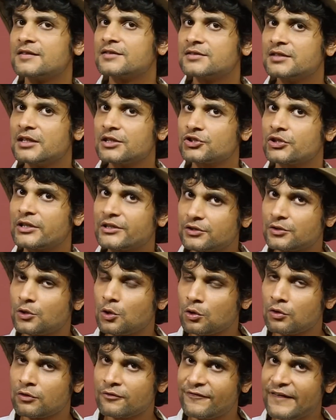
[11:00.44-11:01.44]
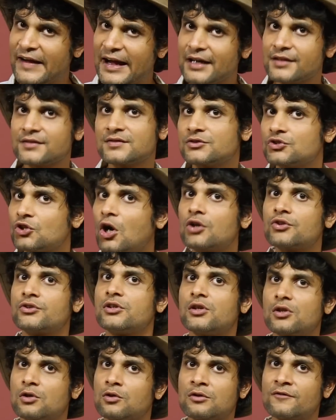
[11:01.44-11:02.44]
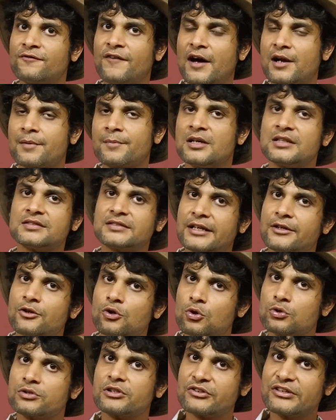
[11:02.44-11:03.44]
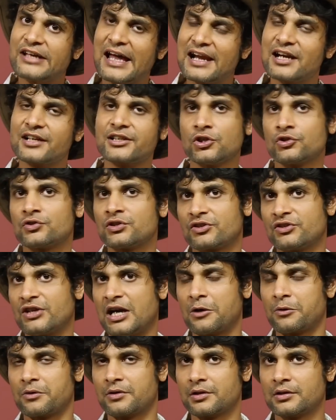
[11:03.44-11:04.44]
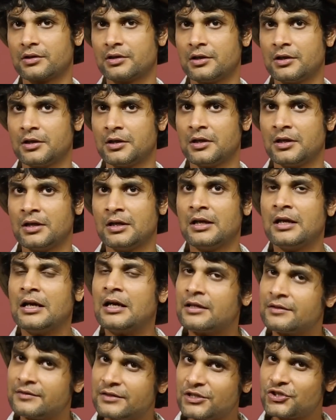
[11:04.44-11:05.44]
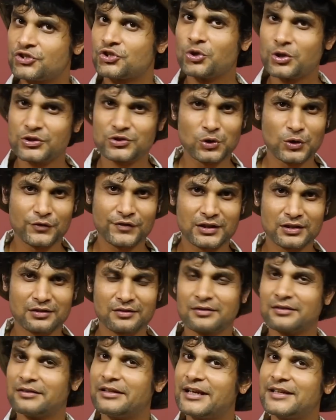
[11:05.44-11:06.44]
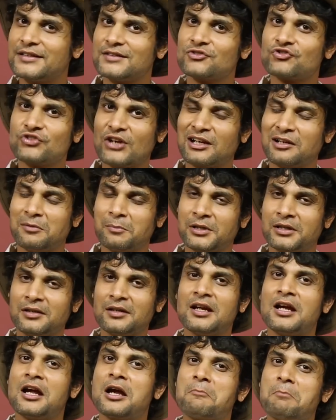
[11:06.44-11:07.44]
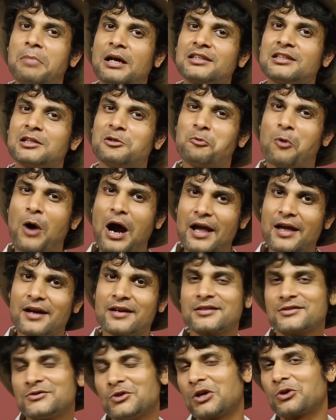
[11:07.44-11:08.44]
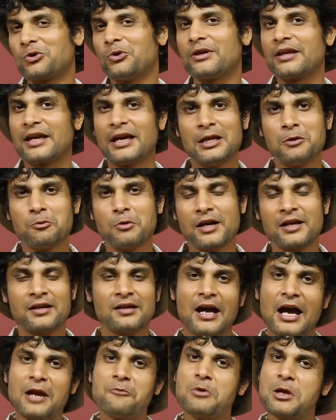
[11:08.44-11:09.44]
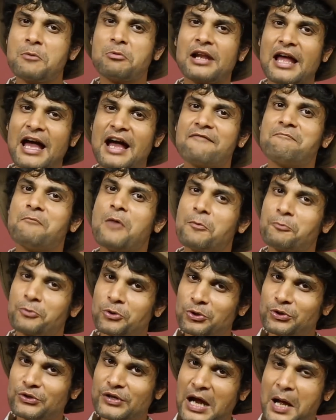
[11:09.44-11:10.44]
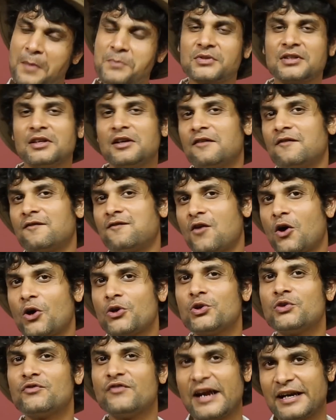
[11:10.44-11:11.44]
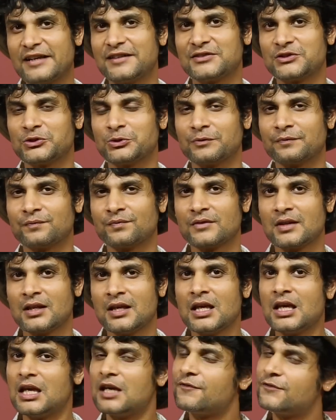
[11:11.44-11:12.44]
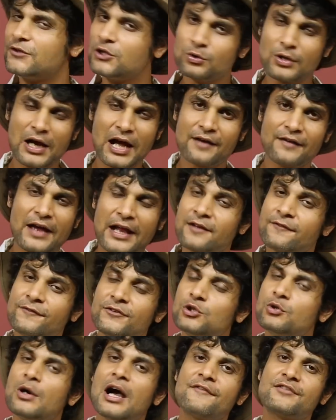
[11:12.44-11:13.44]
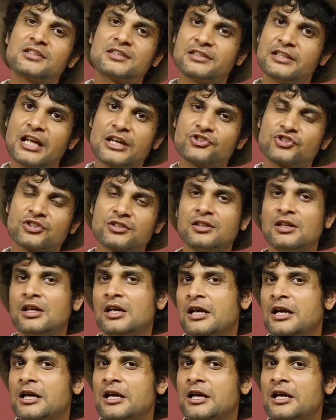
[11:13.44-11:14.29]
search at your own facts, talk to your own farmers, and know the reality on the ground. This show is over, ladies and gentlemen, but the wire is not going anywhere, and we will have more programs for you very soon. If you have a suggestion